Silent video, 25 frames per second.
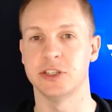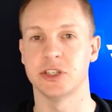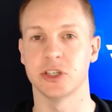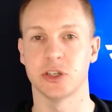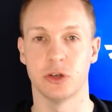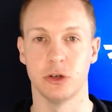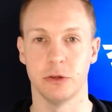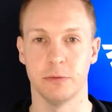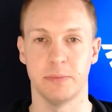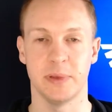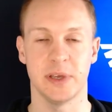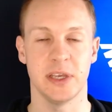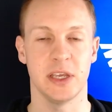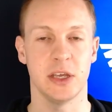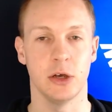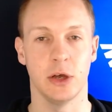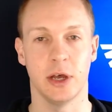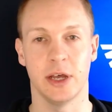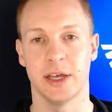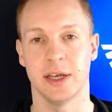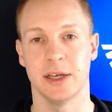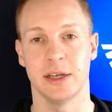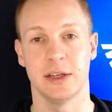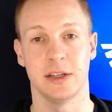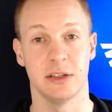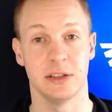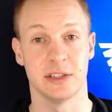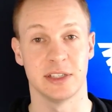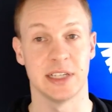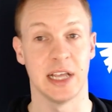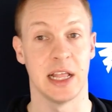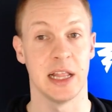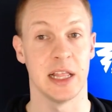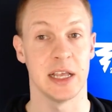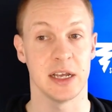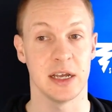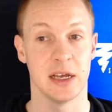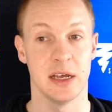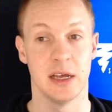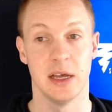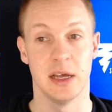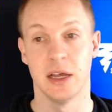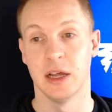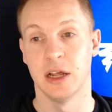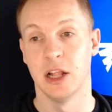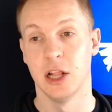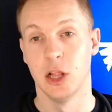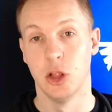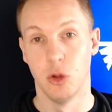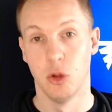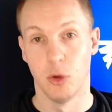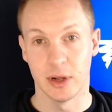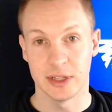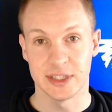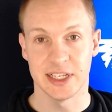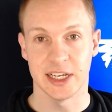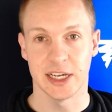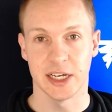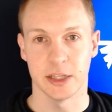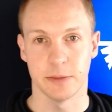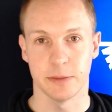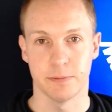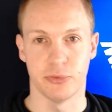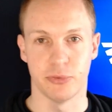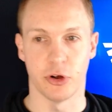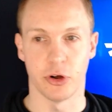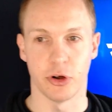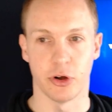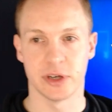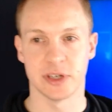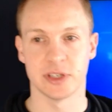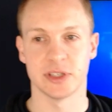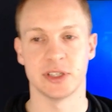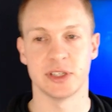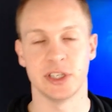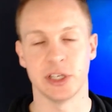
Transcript: It could be selling lower ticket products.